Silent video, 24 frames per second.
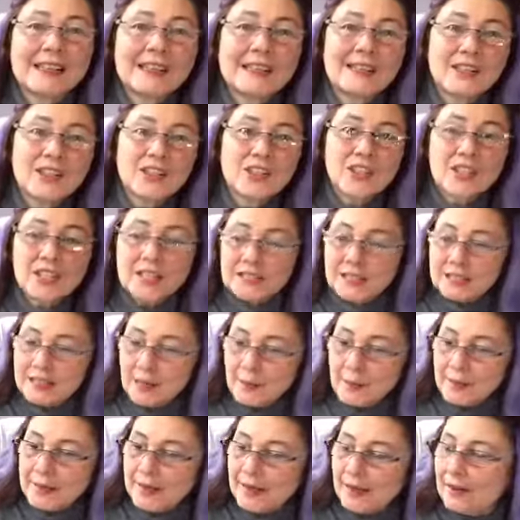They're just
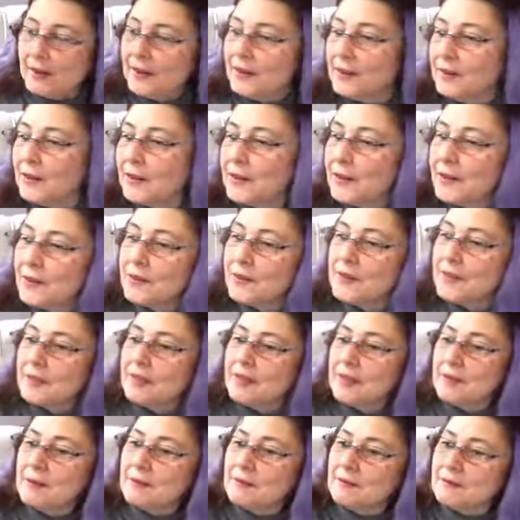coming out here and they're
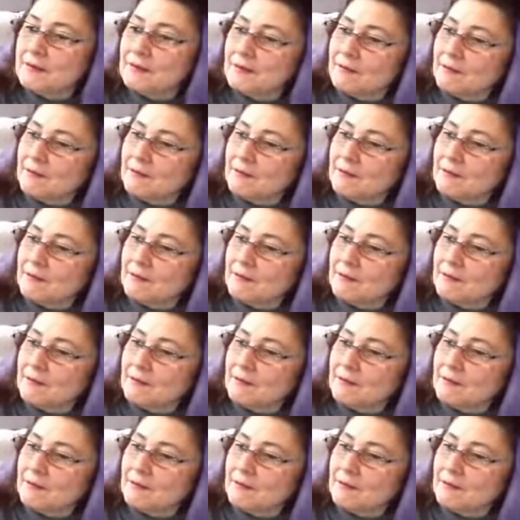really in